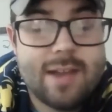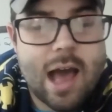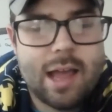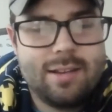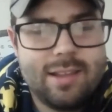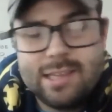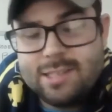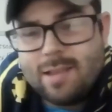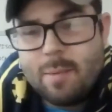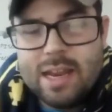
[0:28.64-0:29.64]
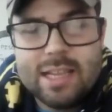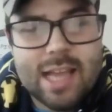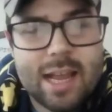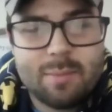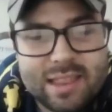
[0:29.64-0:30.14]
not, he's I mean he's
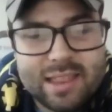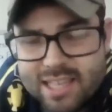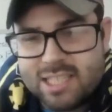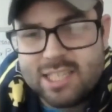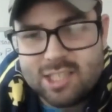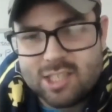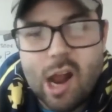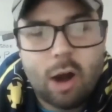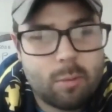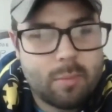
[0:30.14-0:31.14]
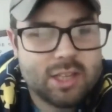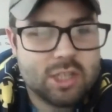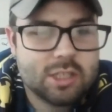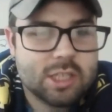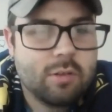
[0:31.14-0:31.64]
not on my list. He's just an honorable
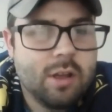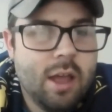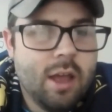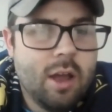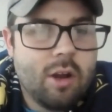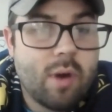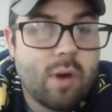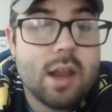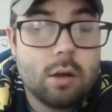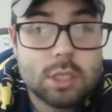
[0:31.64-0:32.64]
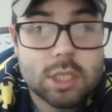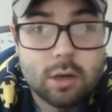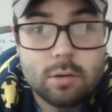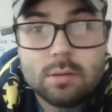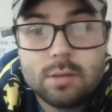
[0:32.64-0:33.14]
mention. So
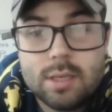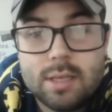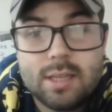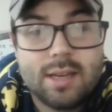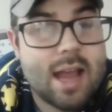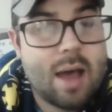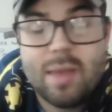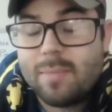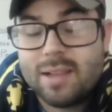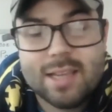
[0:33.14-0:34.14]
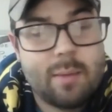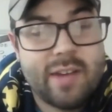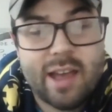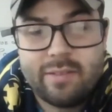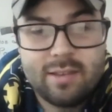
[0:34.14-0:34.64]
Reynoso did not make my top five.